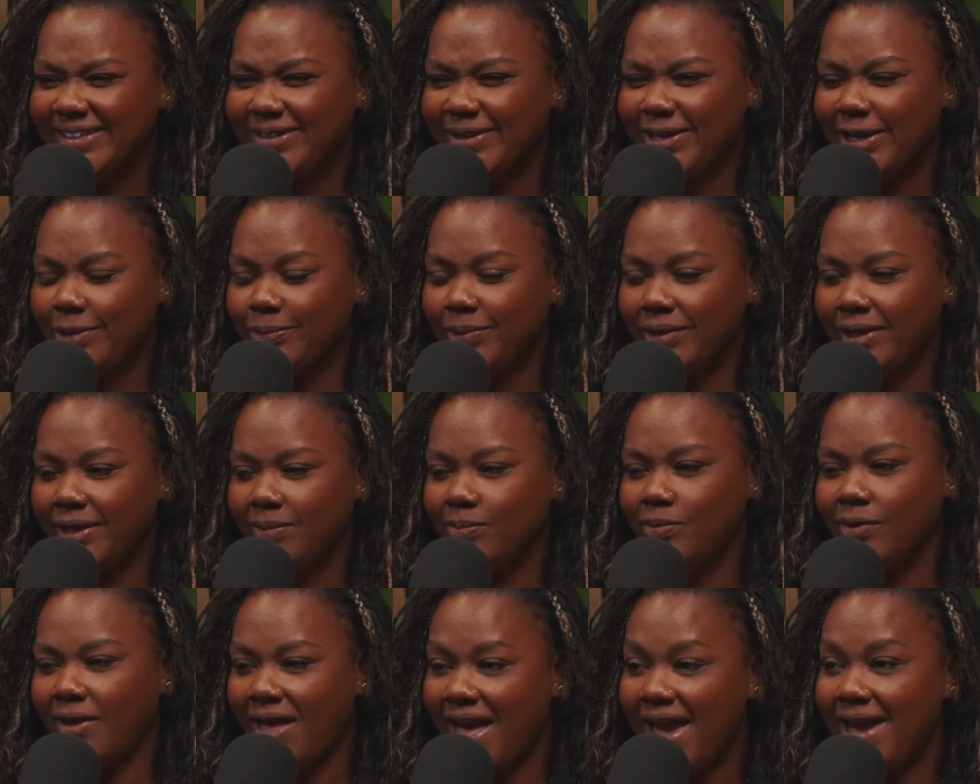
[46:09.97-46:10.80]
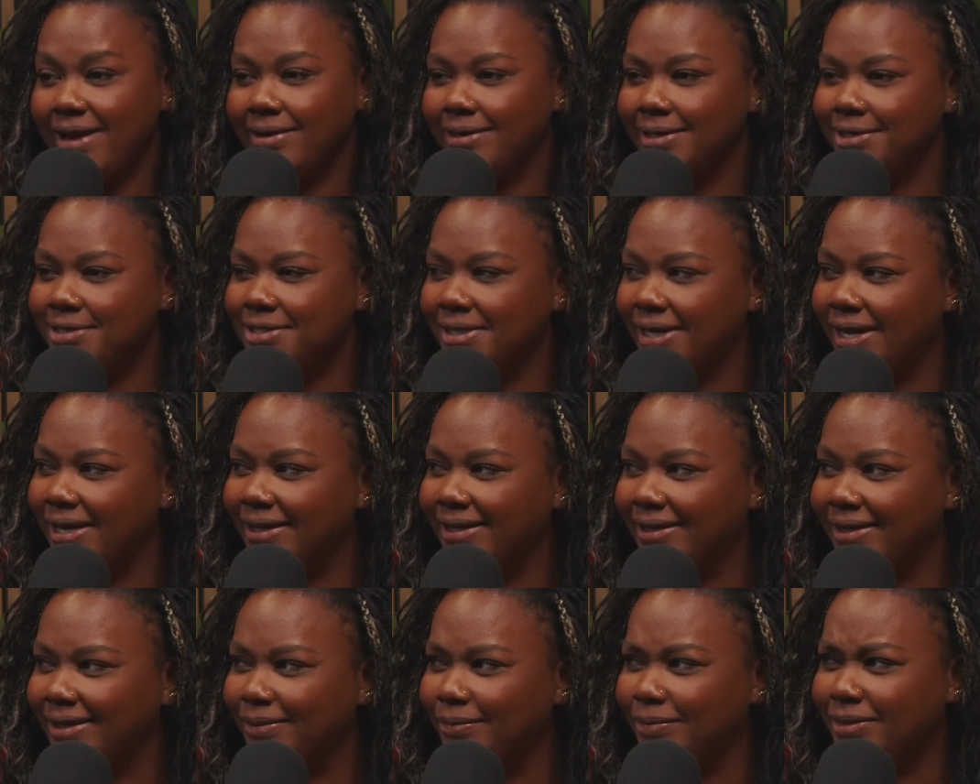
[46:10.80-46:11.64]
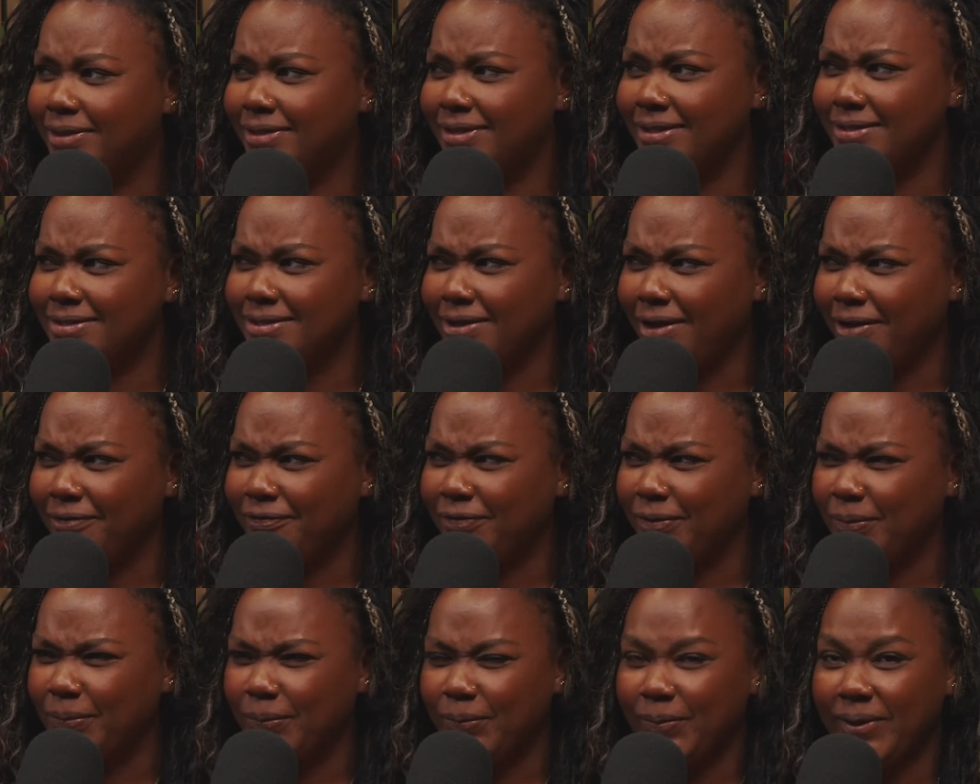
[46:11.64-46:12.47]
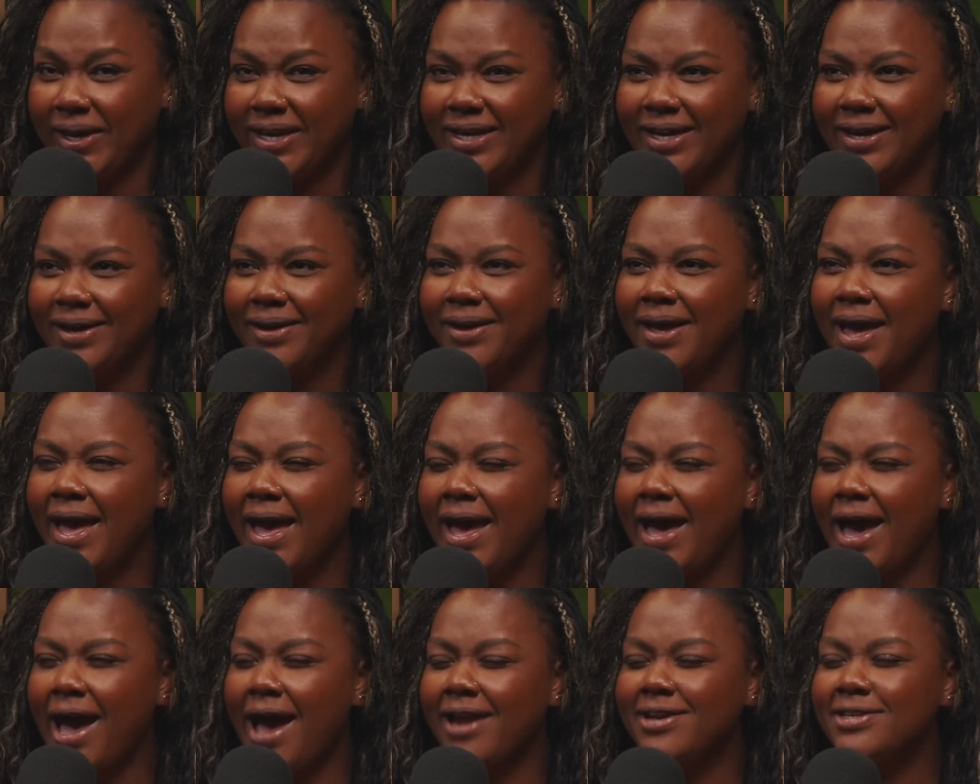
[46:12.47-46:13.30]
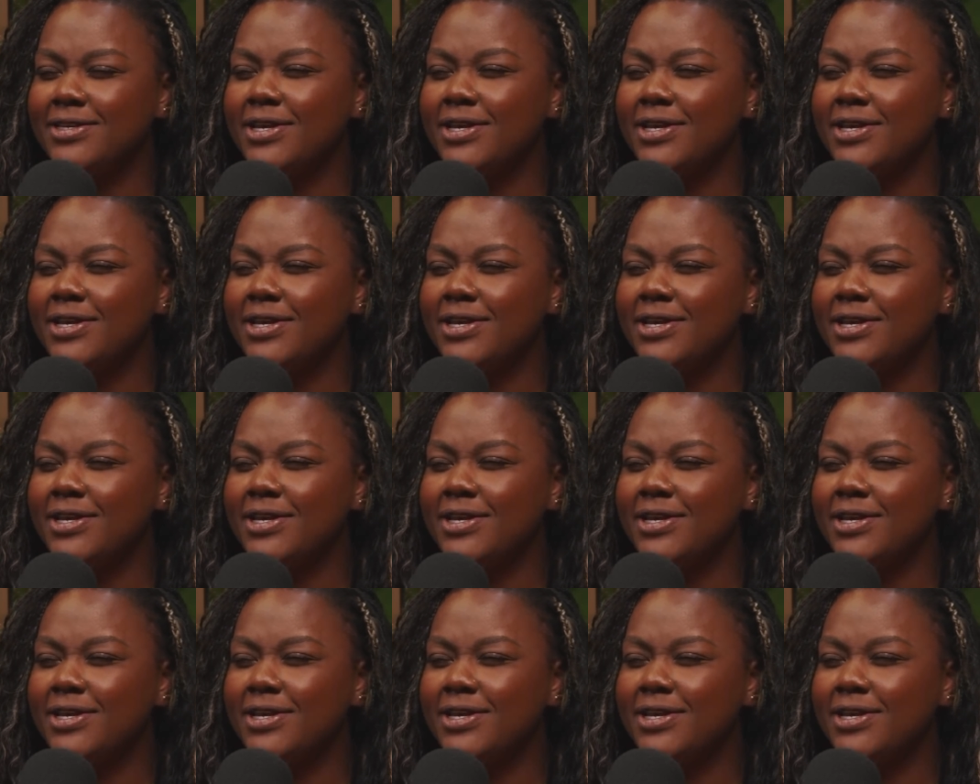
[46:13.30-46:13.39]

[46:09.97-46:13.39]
You can't be like, well, I initiated it. What's a dolphin? What? How